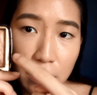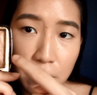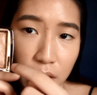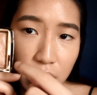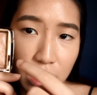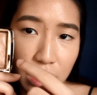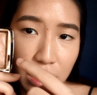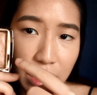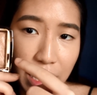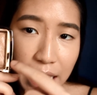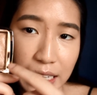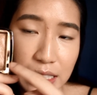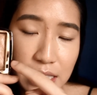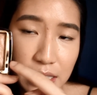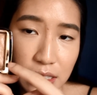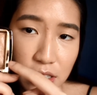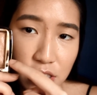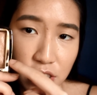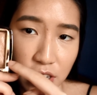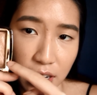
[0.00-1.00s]
The
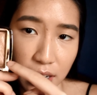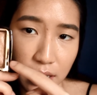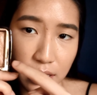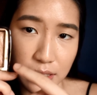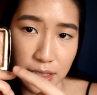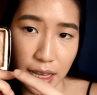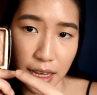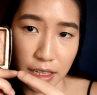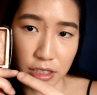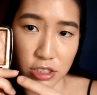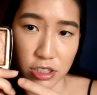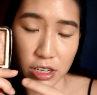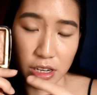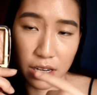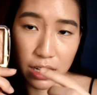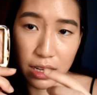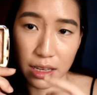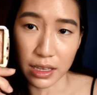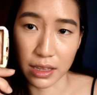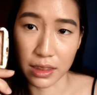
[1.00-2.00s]
lighter shade is
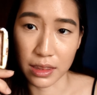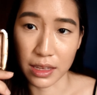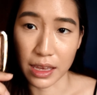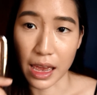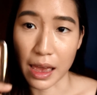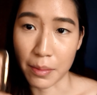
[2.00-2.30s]
actually the